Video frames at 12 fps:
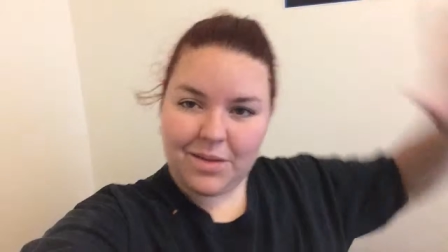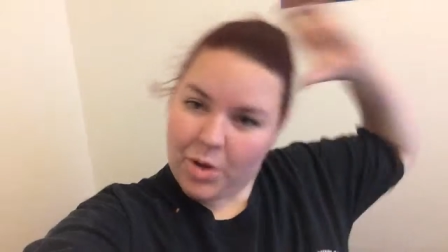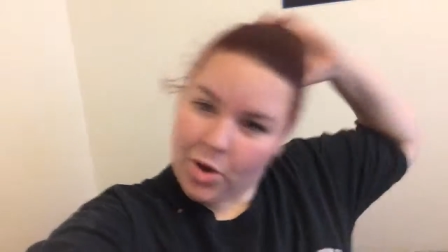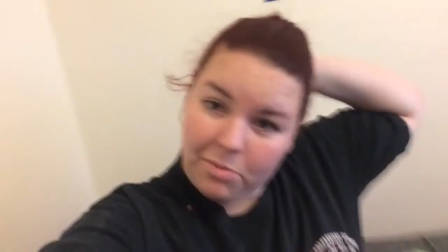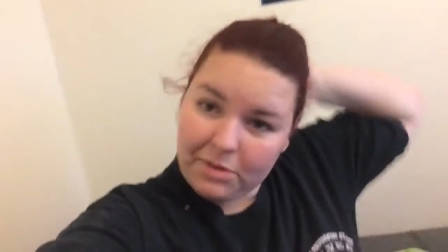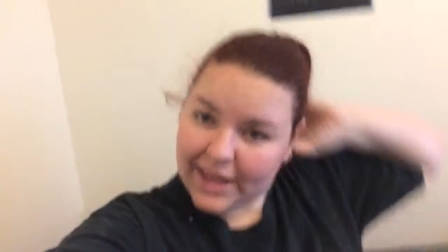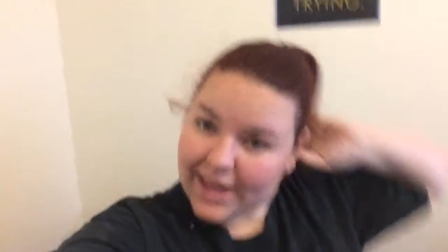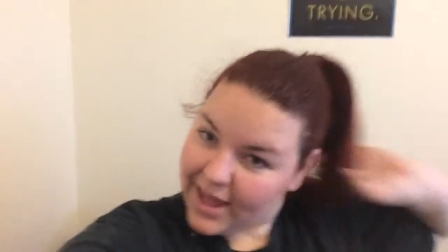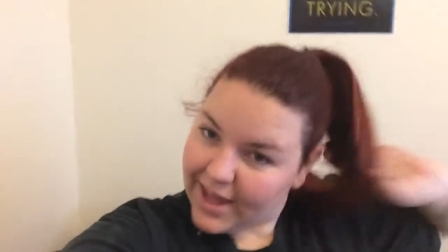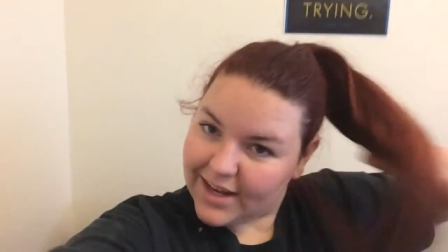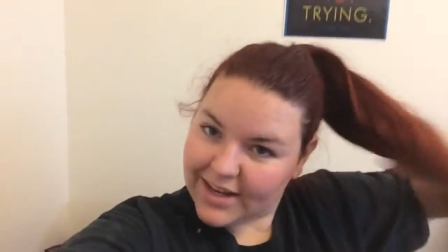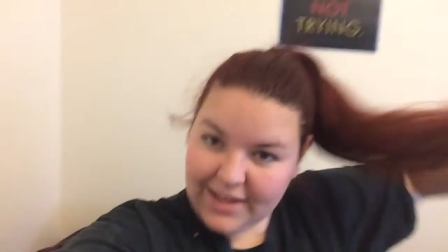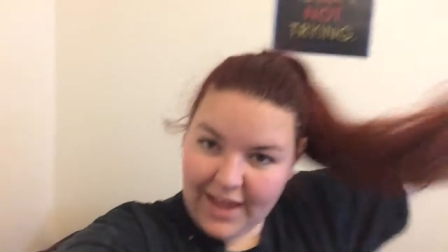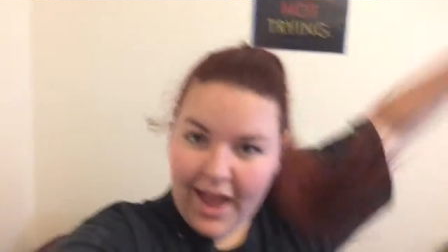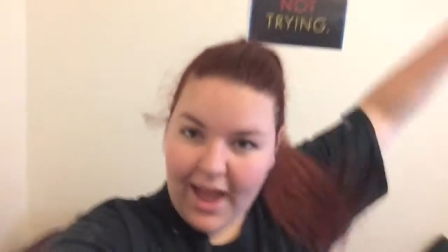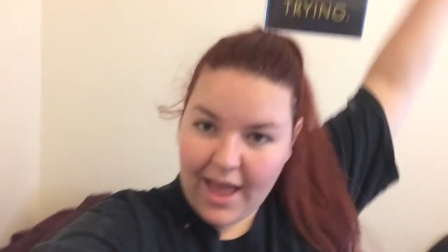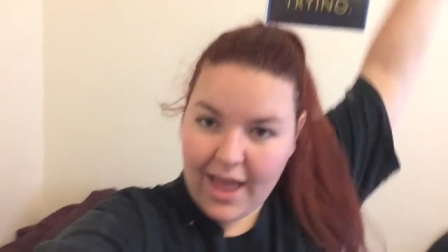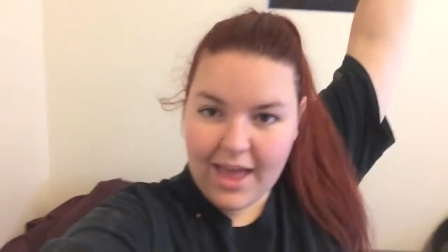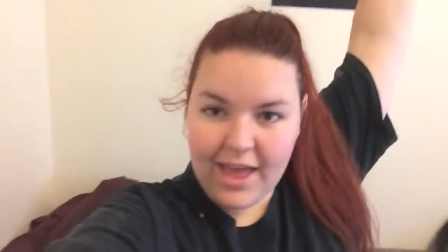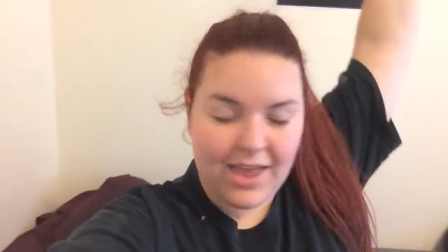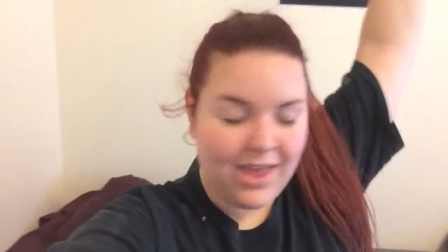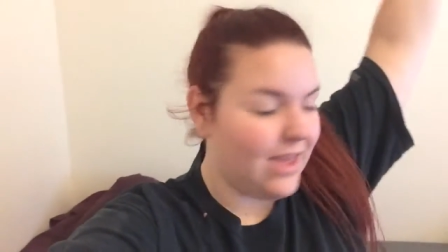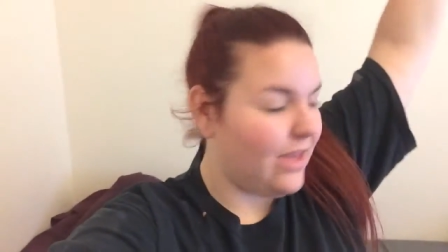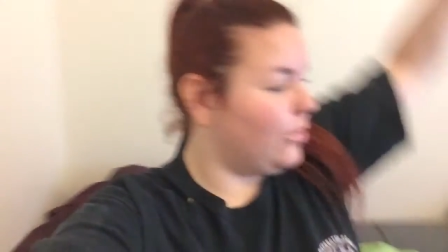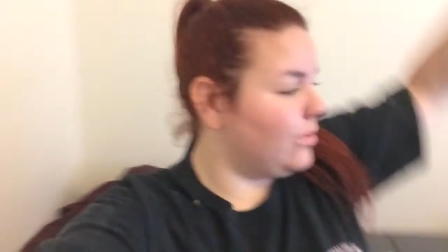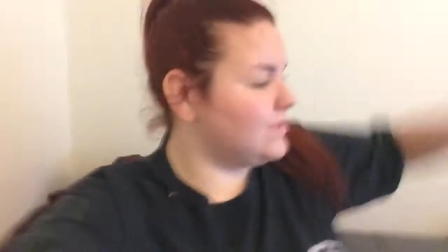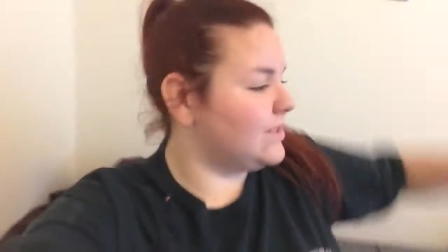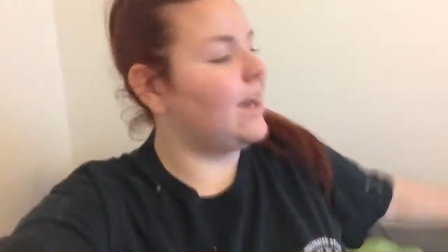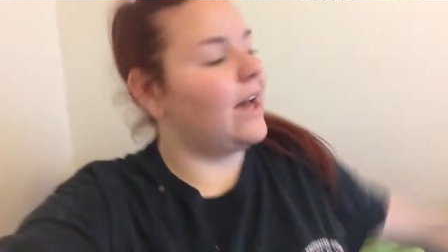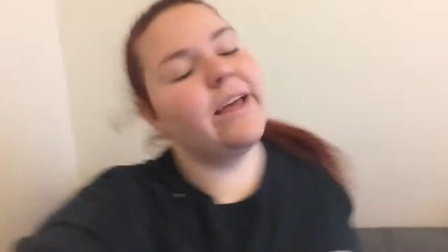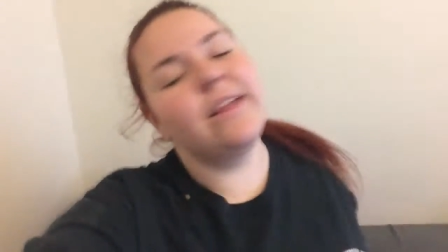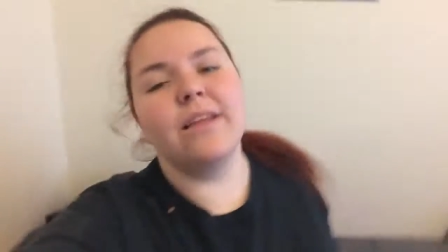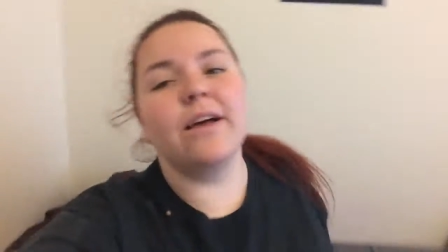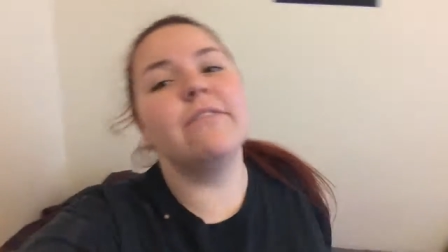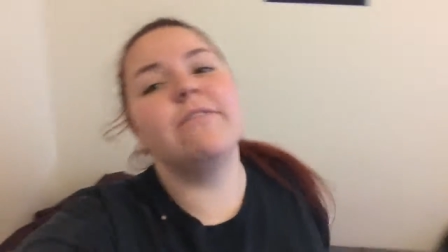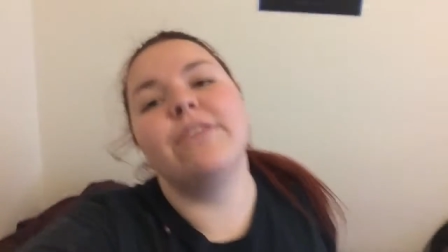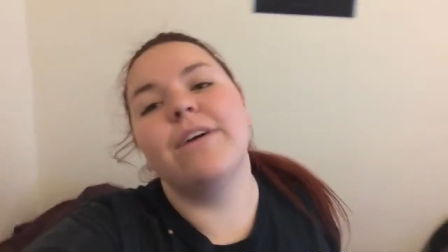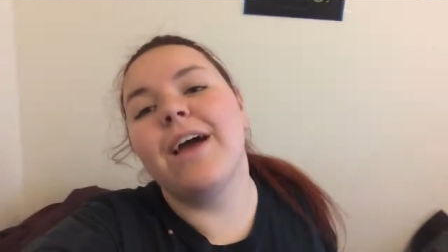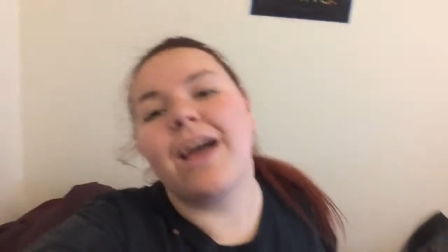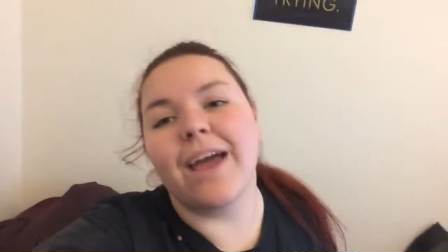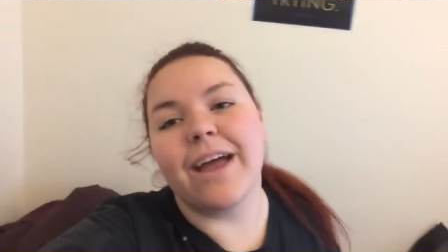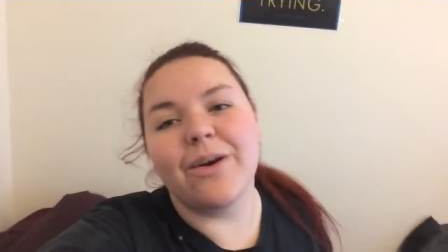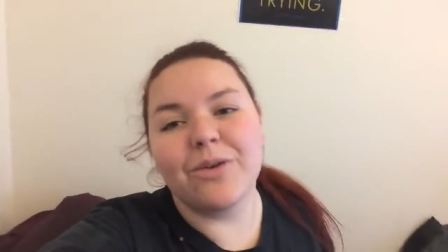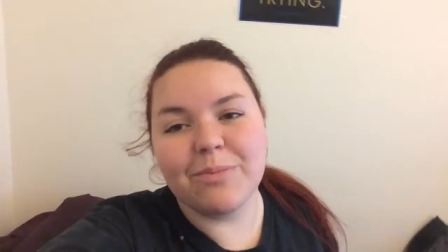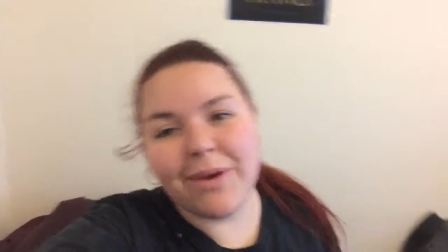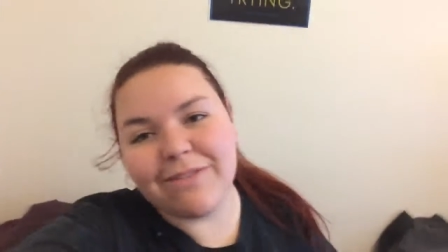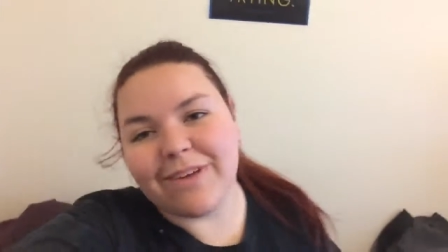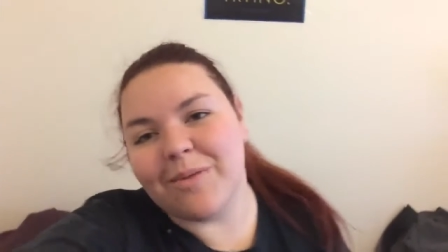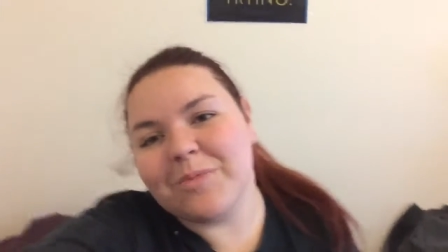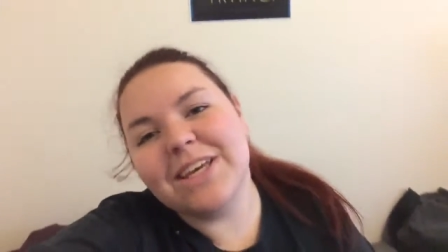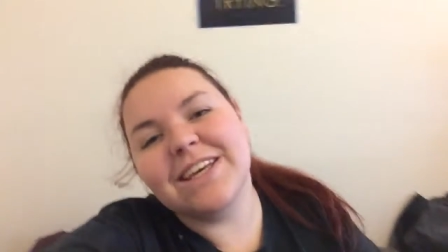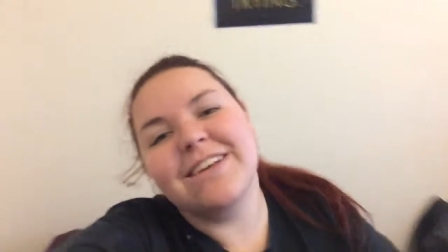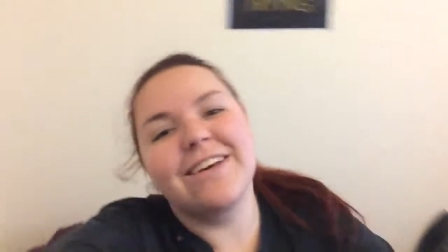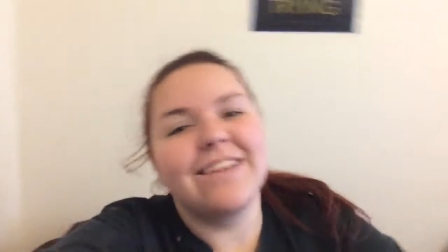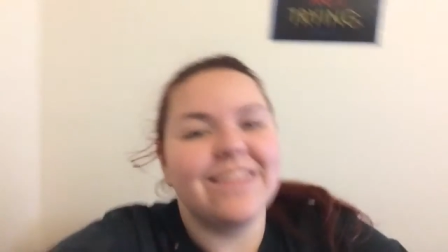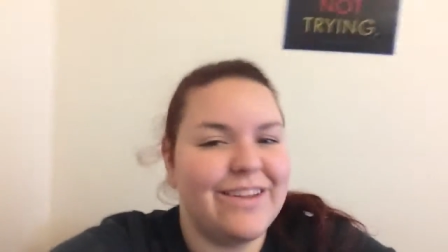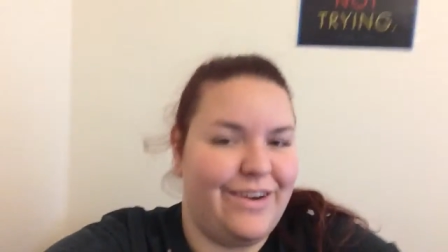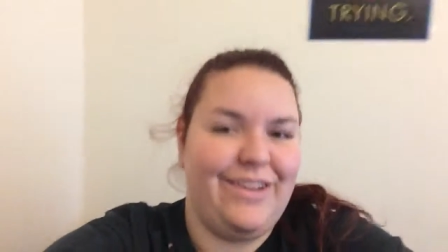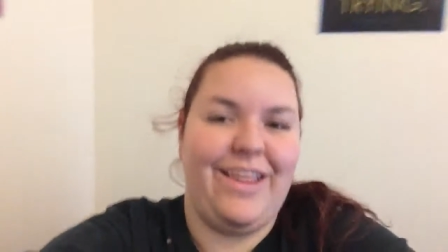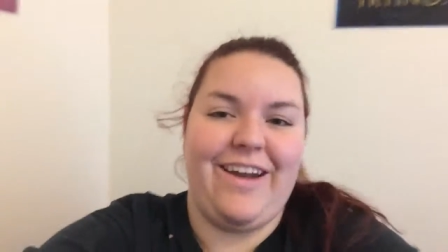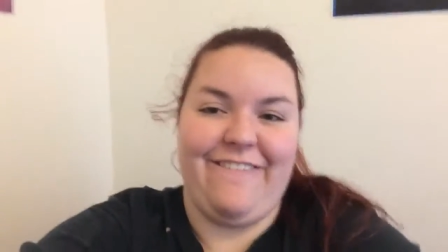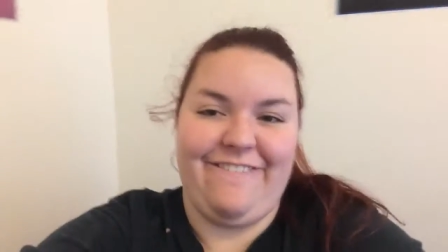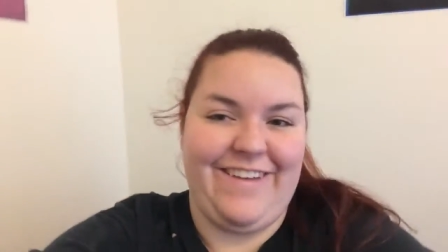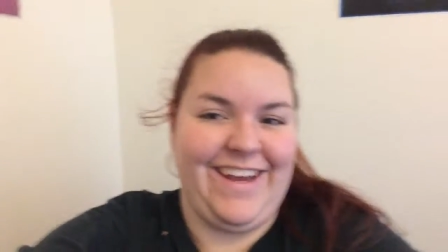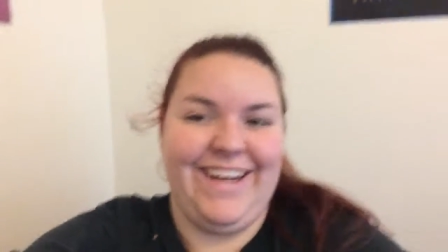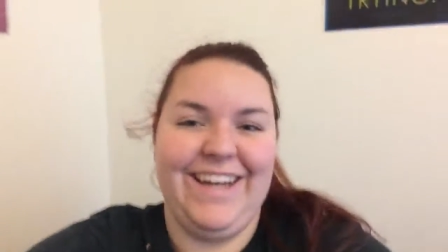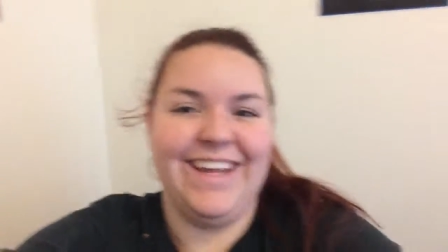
I'm home again. Yay! It was, I love hanging out with my family. They're a lot of fun.